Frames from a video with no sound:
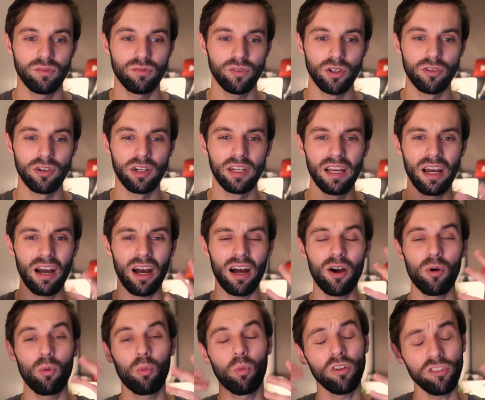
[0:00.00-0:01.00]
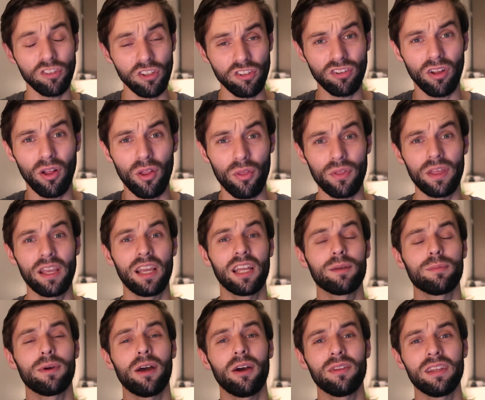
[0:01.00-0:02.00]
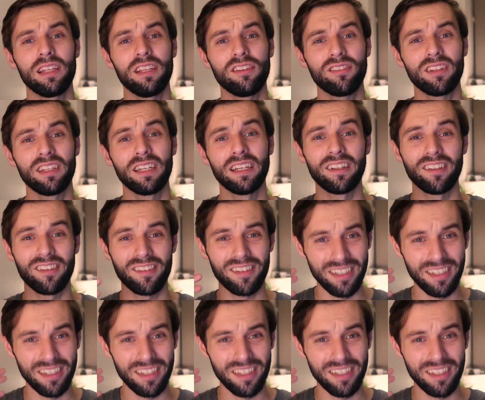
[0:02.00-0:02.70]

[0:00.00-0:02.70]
for it. Once you start thinking about these things,